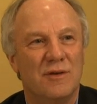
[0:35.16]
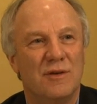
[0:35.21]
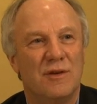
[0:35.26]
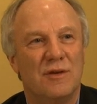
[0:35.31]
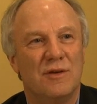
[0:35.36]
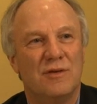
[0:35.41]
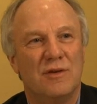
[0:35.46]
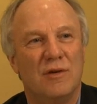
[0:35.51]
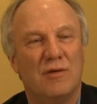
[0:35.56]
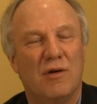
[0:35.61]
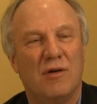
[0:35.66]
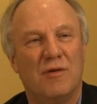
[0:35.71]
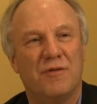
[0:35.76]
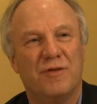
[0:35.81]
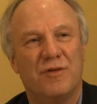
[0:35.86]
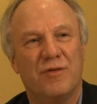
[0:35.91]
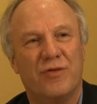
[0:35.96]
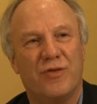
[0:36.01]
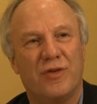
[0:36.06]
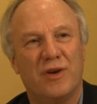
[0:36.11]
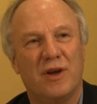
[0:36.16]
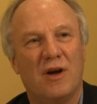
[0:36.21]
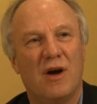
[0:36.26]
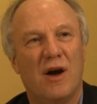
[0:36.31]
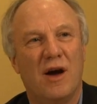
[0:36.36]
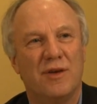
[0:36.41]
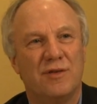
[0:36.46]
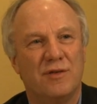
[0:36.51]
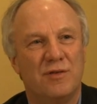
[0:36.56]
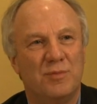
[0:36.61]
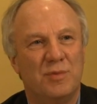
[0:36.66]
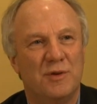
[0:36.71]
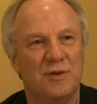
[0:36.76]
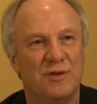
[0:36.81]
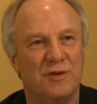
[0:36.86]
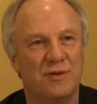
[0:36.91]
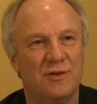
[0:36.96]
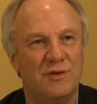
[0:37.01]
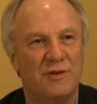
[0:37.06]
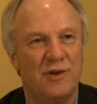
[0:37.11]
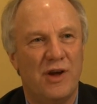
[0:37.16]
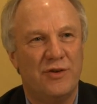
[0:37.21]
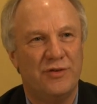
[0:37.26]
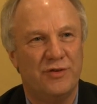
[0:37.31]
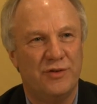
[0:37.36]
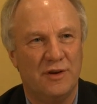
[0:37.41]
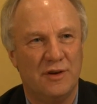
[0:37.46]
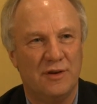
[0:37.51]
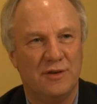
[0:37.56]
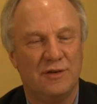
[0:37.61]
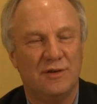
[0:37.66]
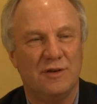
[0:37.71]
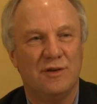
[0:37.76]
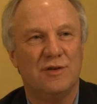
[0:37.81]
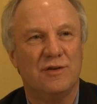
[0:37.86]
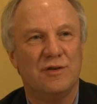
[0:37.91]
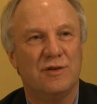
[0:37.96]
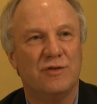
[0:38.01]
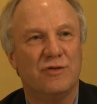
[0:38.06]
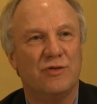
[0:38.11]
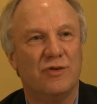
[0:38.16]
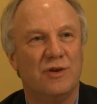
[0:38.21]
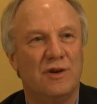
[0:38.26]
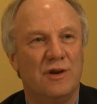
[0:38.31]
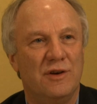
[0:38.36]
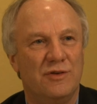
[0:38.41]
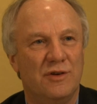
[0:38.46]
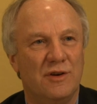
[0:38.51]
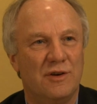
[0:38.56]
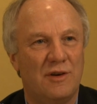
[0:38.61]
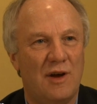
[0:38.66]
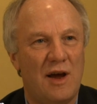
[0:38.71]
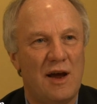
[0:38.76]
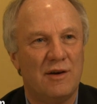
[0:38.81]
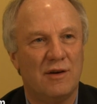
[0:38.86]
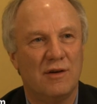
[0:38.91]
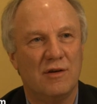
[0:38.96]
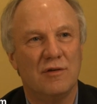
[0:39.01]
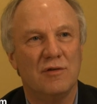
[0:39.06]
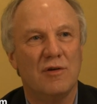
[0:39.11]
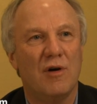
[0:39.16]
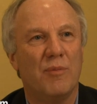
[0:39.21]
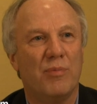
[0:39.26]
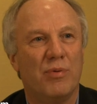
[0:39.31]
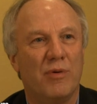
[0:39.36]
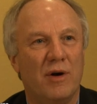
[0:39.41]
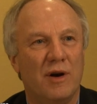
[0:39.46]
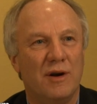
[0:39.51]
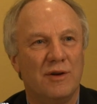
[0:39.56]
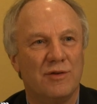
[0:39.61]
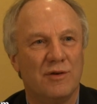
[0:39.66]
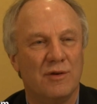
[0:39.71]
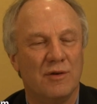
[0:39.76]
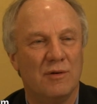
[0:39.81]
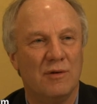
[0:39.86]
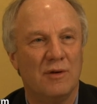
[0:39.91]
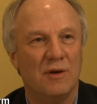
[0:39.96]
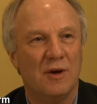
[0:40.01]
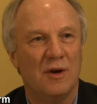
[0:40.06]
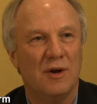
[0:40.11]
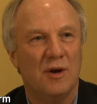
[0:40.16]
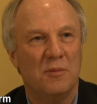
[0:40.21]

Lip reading: So of the three kinds of business intelligence that exist, strategic, tactical and operational,